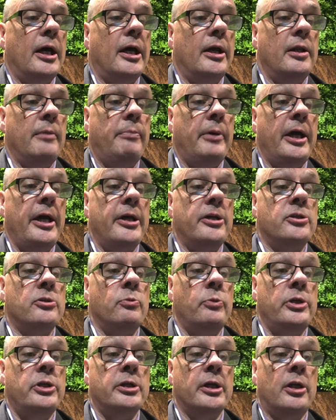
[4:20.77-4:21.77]
The
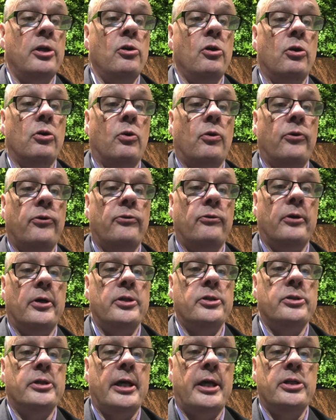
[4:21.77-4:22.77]
banks, which are not
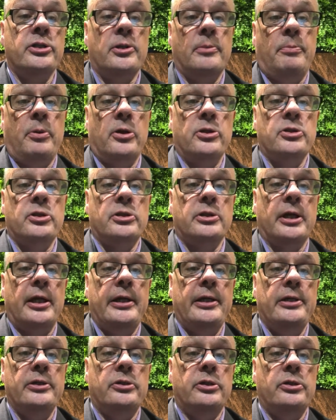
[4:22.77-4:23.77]
authorised as
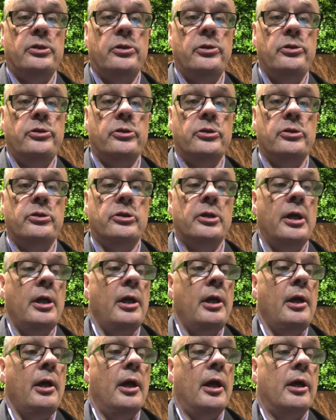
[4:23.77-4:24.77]
deposit-taking institutions,
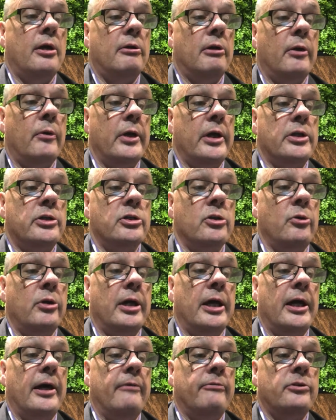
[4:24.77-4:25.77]
are growing at
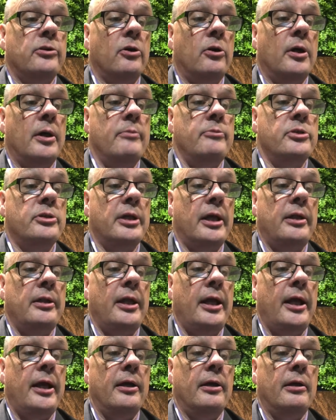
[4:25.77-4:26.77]
2.5 times
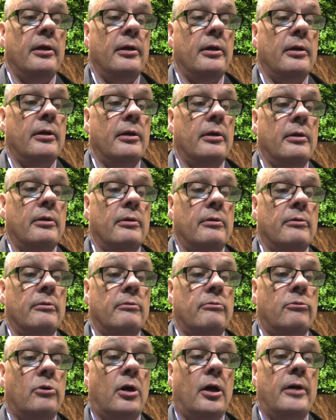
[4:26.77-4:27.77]
than their
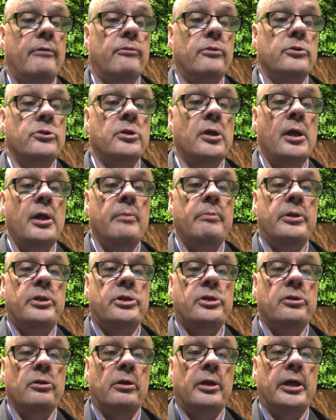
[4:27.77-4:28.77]
rivals,
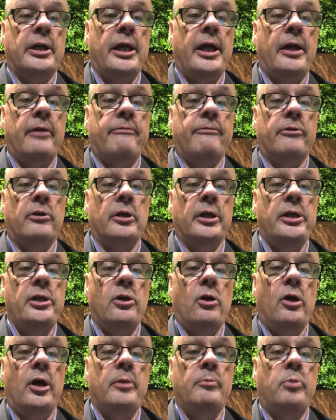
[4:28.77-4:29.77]
but still account for only
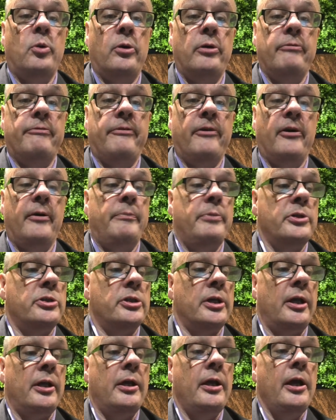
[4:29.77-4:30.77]

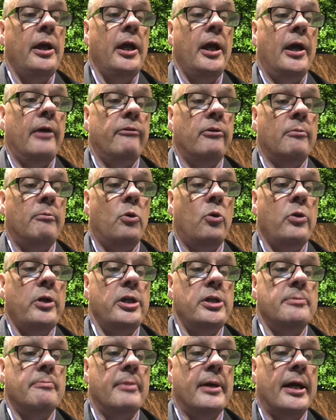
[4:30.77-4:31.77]
9.5% of the
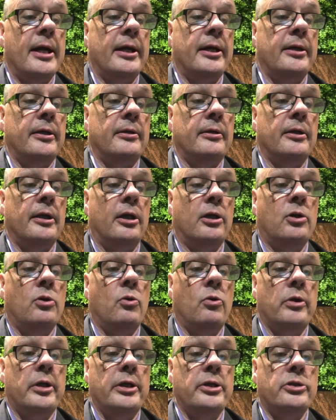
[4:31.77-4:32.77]
mortgage market,
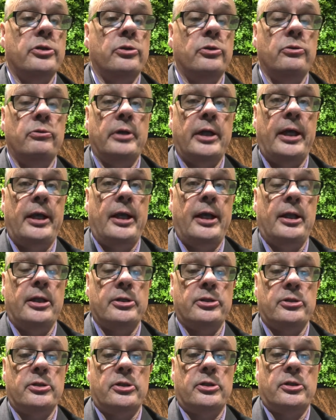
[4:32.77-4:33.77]
according to
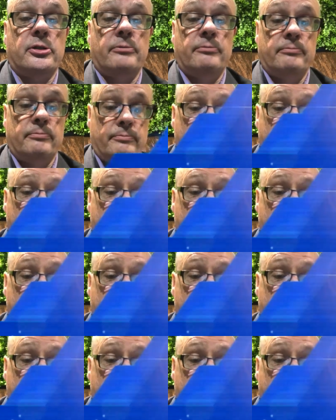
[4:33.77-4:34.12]
analysis.